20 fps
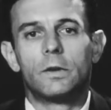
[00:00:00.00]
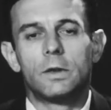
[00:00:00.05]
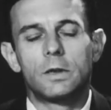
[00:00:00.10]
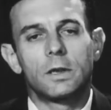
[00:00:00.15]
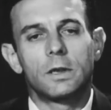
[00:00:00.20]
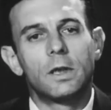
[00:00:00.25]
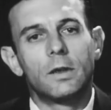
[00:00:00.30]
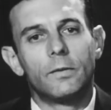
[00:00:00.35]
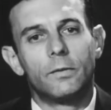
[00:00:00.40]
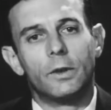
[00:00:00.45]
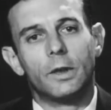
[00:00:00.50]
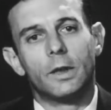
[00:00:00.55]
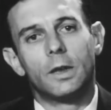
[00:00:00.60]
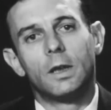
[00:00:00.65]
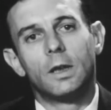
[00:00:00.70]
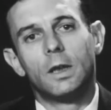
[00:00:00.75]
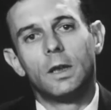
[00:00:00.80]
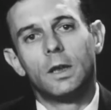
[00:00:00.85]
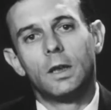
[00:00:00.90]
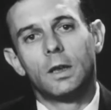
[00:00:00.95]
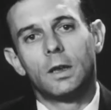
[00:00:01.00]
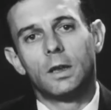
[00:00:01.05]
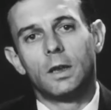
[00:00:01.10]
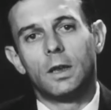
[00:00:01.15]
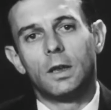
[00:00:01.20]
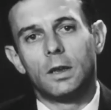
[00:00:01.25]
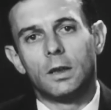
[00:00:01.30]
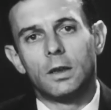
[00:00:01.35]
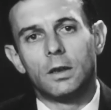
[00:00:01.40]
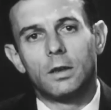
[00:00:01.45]
of discovery
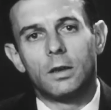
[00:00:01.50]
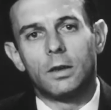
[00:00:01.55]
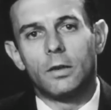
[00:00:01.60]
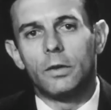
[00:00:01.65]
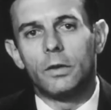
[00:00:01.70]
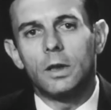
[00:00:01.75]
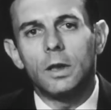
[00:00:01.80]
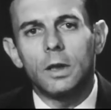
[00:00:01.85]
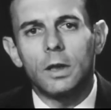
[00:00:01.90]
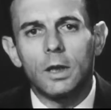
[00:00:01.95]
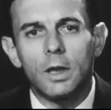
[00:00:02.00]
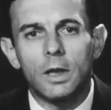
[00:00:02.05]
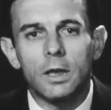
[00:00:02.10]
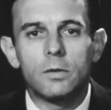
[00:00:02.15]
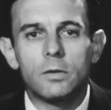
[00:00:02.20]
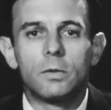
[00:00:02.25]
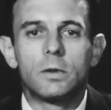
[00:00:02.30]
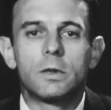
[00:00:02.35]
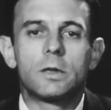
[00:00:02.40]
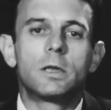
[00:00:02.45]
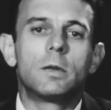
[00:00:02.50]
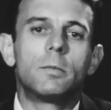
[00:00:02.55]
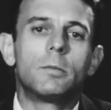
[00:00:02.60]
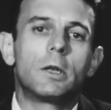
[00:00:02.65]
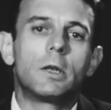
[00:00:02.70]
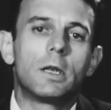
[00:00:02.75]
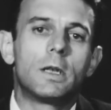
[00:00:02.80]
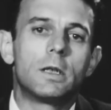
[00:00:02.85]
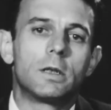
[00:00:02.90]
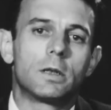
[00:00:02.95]
and uh, the intellectual
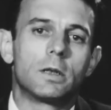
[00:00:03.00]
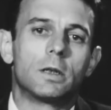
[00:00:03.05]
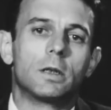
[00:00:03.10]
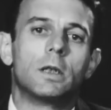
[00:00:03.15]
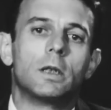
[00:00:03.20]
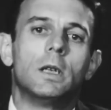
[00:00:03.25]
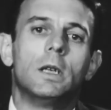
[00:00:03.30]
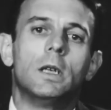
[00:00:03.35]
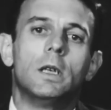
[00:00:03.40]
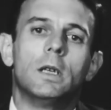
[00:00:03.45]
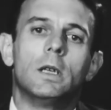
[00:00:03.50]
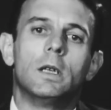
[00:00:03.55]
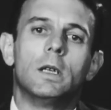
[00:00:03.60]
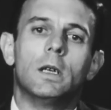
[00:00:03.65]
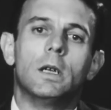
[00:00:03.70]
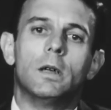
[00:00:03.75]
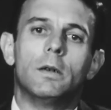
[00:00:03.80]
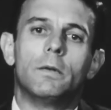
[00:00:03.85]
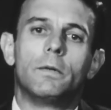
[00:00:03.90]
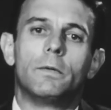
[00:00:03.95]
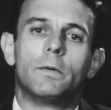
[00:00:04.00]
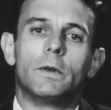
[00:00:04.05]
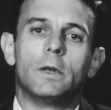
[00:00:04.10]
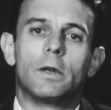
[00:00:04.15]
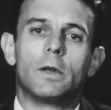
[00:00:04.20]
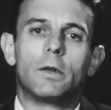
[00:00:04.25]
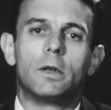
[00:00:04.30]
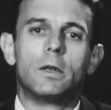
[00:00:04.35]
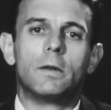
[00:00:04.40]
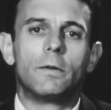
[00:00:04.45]
stimulation of
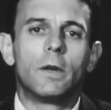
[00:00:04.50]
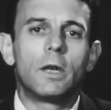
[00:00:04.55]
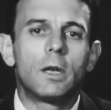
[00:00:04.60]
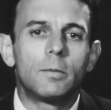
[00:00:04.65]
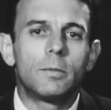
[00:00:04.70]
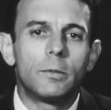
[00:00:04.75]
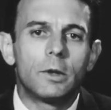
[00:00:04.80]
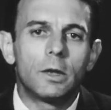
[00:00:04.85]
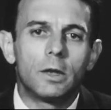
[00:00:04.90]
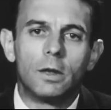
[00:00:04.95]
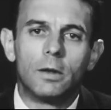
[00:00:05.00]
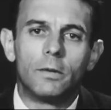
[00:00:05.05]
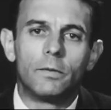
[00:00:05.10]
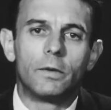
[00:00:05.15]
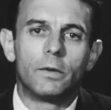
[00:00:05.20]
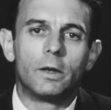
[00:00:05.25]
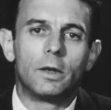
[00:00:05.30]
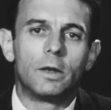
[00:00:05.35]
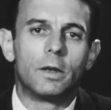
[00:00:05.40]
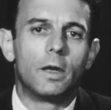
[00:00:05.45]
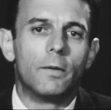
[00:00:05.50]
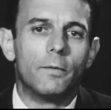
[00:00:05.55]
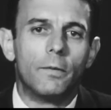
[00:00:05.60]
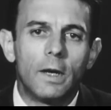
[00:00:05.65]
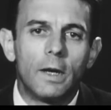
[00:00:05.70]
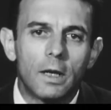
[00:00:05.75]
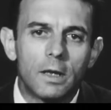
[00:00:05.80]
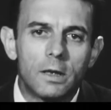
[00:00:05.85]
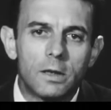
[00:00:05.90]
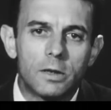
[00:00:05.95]
uh, the development of uh, a
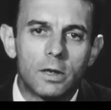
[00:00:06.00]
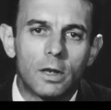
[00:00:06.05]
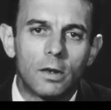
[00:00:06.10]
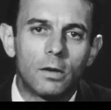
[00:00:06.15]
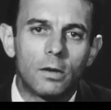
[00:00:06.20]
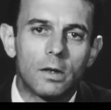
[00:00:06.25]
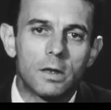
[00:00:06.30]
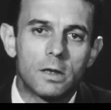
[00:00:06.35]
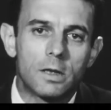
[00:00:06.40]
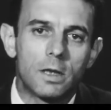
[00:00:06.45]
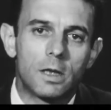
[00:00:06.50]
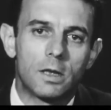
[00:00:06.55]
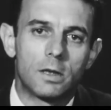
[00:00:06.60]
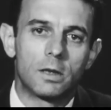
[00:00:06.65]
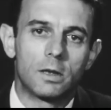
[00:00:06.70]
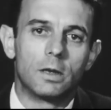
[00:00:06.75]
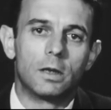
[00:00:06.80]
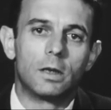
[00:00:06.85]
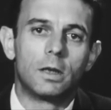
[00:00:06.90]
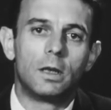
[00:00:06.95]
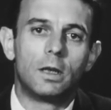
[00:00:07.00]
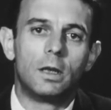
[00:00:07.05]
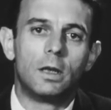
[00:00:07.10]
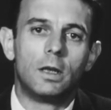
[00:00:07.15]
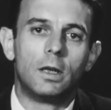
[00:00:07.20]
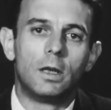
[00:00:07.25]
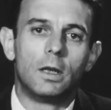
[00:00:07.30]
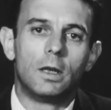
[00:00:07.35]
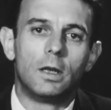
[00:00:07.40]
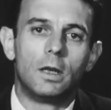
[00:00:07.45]
valid generalization.
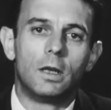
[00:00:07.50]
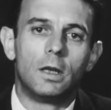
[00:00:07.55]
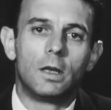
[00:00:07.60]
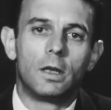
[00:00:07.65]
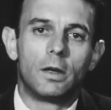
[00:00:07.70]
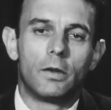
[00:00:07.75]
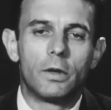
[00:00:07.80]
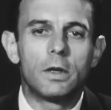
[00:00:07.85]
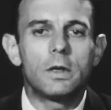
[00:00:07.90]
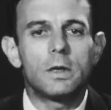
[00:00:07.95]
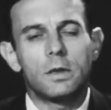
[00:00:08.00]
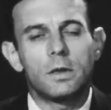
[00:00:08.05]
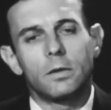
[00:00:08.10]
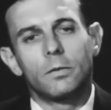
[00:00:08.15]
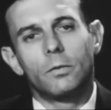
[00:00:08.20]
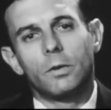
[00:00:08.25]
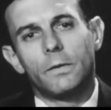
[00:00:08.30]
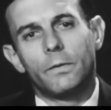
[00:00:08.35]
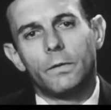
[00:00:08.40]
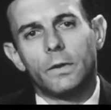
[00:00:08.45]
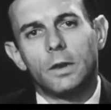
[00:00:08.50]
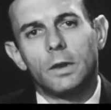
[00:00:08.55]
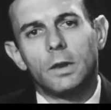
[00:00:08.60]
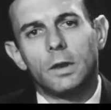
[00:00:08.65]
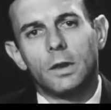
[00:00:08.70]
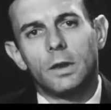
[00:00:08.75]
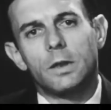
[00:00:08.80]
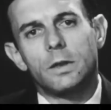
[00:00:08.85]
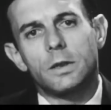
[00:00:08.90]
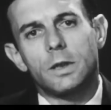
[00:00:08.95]
This, we
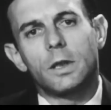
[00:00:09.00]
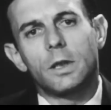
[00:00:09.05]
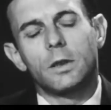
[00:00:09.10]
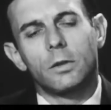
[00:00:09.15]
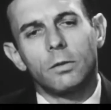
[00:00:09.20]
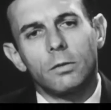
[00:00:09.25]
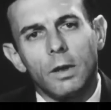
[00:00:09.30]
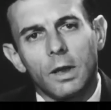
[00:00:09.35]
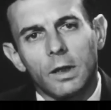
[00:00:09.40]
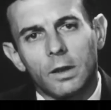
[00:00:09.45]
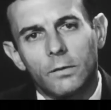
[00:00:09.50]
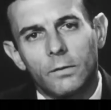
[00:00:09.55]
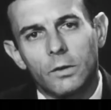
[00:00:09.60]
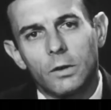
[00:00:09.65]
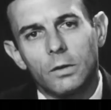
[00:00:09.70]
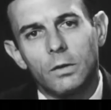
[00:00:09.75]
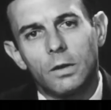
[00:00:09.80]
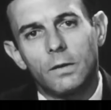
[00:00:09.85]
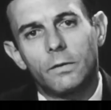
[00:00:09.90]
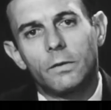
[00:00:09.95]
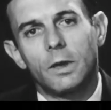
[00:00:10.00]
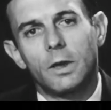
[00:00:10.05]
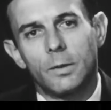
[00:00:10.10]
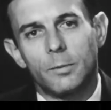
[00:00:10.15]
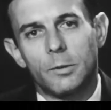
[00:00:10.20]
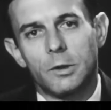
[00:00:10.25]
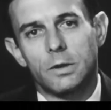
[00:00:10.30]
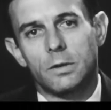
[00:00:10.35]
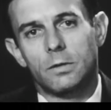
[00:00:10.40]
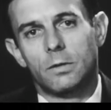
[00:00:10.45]
feel, is a correct view of
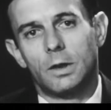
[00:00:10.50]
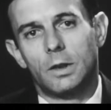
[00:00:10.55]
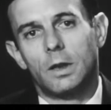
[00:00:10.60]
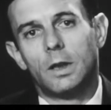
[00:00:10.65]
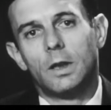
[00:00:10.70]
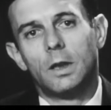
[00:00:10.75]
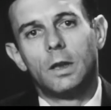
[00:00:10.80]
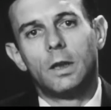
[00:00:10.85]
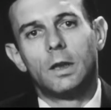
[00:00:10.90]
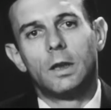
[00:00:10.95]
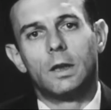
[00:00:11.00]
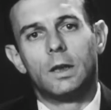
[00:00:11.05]
chemistry,